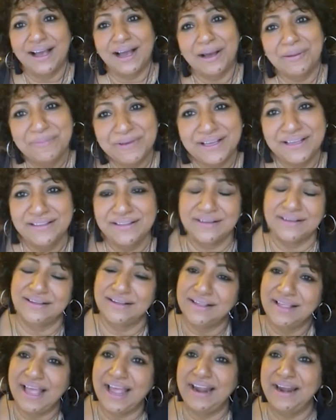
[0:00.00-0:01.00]
And
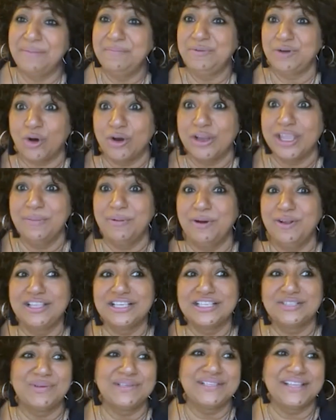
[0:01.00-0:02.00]
I'm talking about
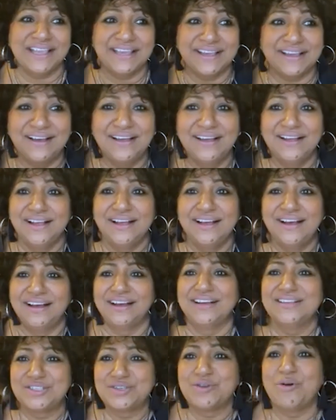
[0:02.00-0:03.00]
this was like
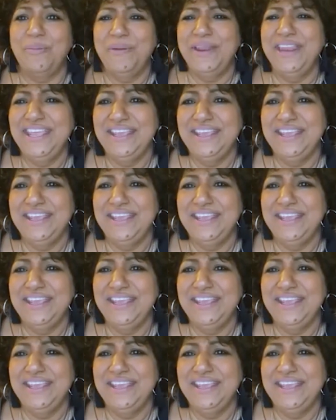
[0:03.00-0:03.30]
so many